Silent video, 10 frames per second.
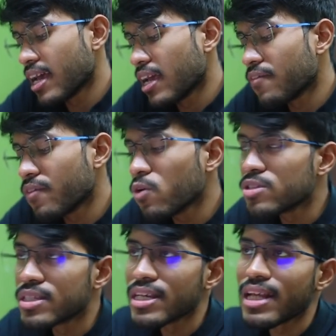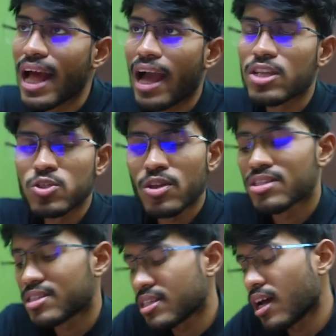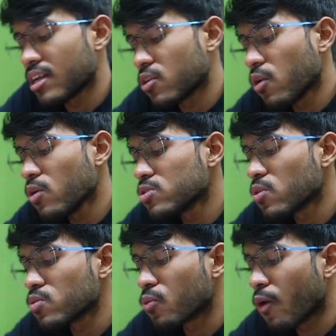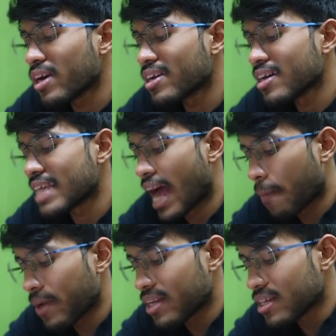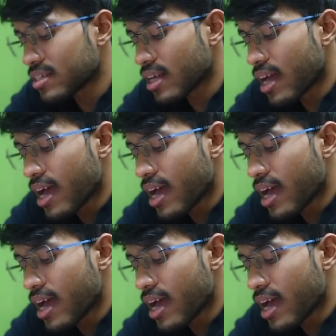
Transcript: if you see the actual scenario, so what does happen is